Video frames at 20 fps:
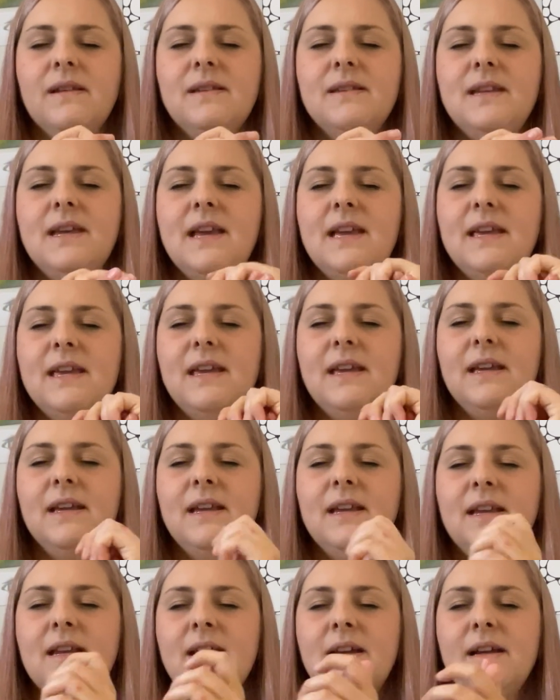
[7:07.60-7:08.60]
Taking
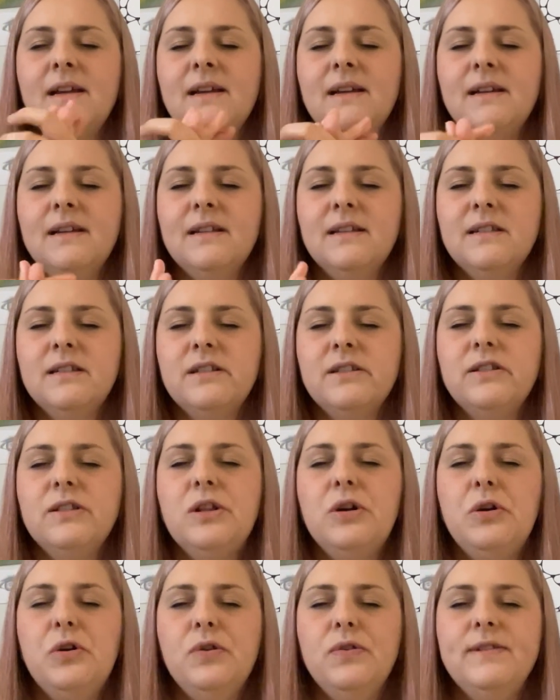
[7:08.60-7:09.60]
in a
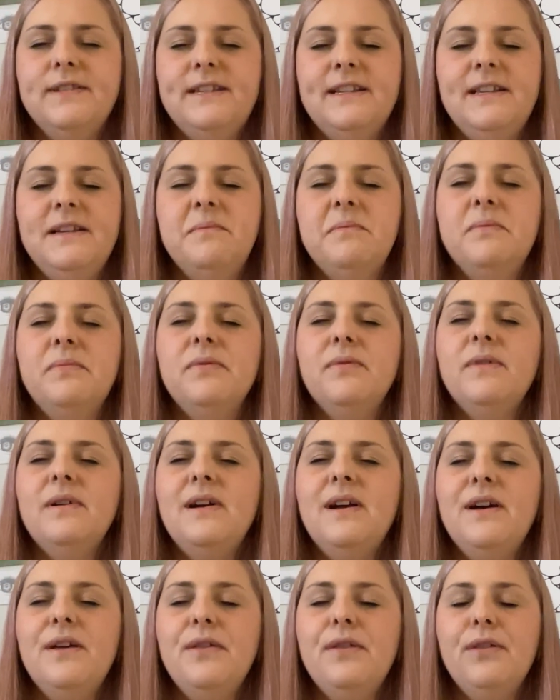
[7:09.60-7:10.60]
slow, deep
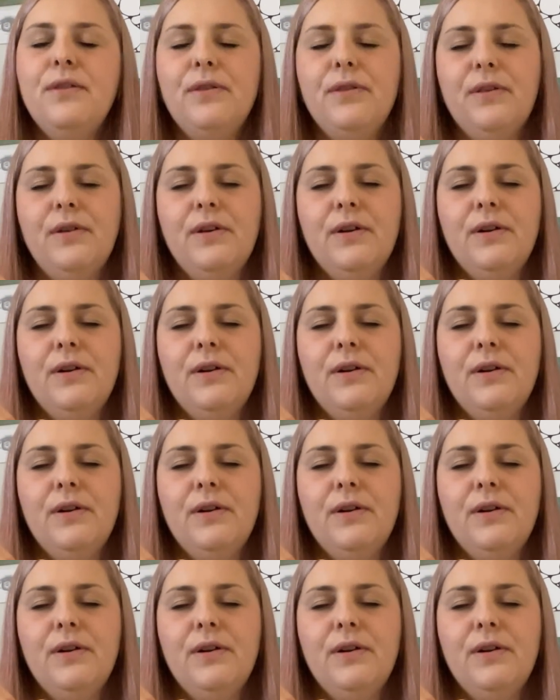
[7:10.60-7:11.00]
breath.